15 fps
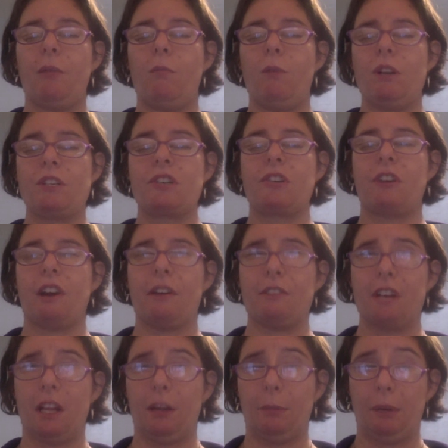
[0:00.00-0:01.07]
witchcraft
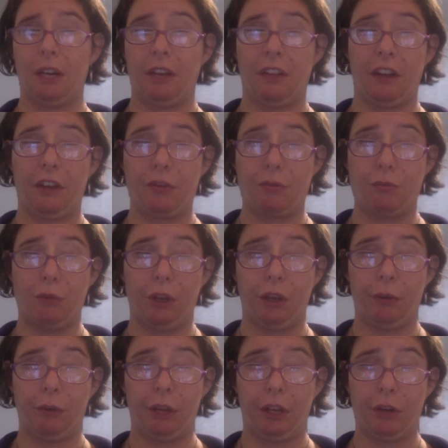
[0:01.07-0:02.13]
element. I think it's really,
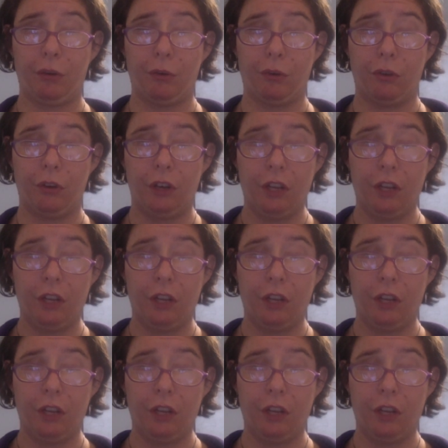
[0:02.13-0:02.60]
really cool.